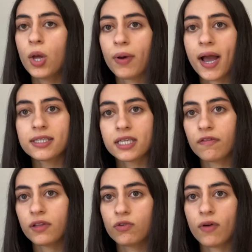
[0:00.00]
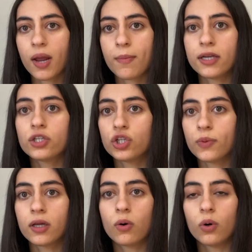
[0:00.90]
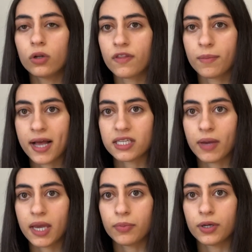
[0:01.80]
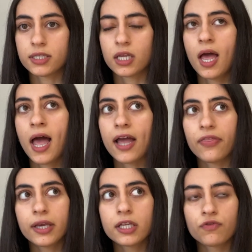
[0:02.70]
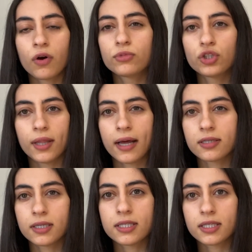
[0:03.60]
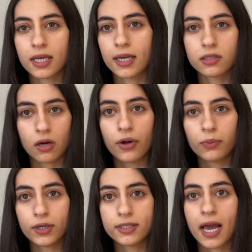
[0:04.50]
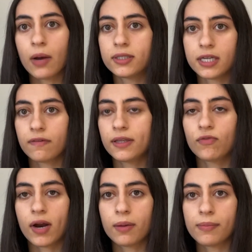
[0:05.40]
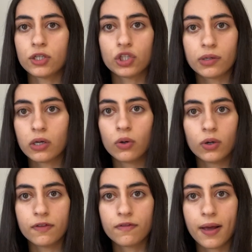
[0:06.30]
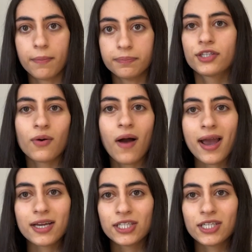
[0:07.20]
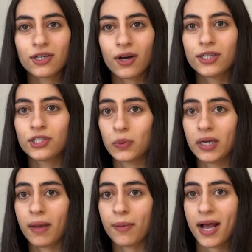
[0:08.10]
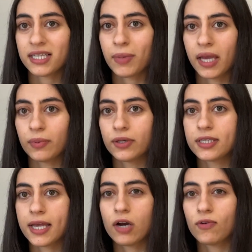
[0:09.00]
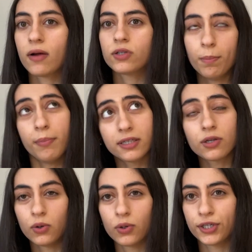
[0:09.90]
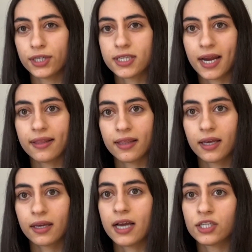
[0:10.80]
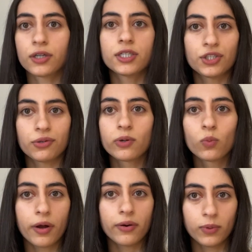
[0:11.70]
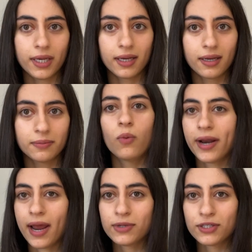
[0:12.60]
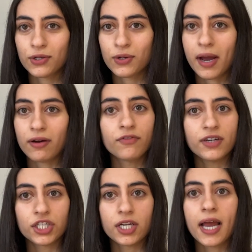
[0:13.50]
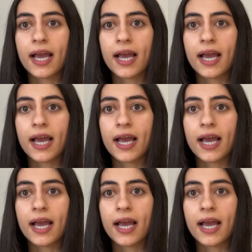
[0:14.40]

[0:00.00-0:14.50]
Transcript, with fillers: but I definitely recommend doing all of the past papers. I think it's from 2006 onwards, I would definitely recommend doing all of them. So I actually started doing my past papers in around mid-August, I think. I started doing one a week. When I was doing my revision,